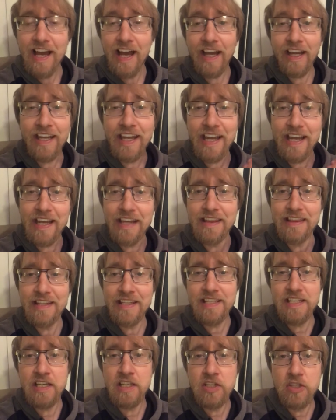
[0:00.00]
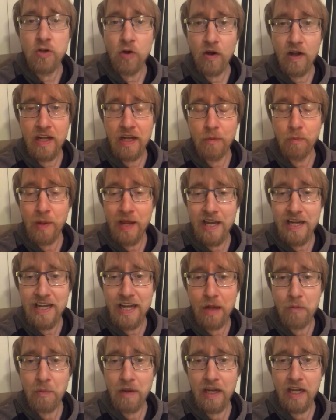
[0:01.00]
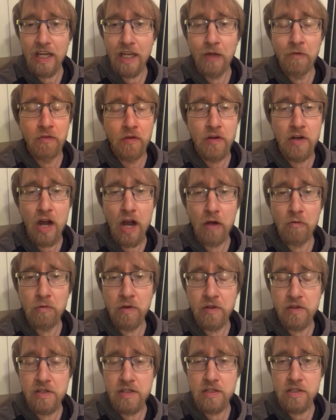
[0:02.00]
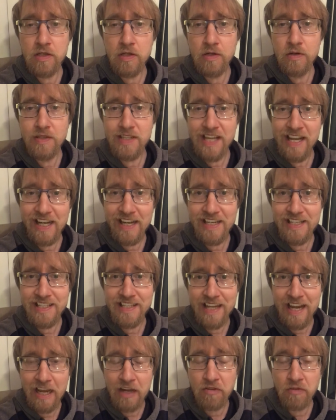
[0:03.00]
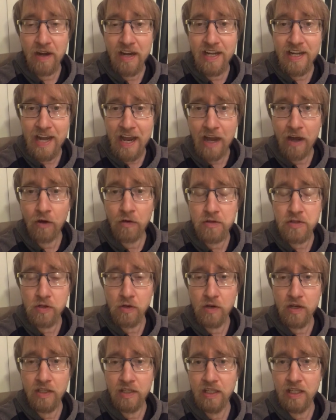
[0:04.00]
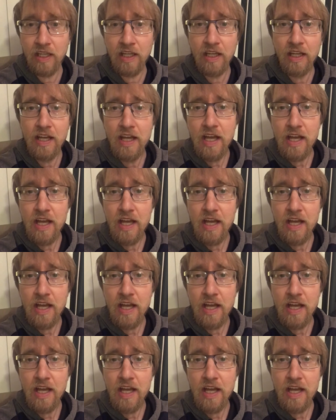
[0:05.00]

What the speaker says: Again, this is during a pandemic. If you're not willing to take a stand right now during the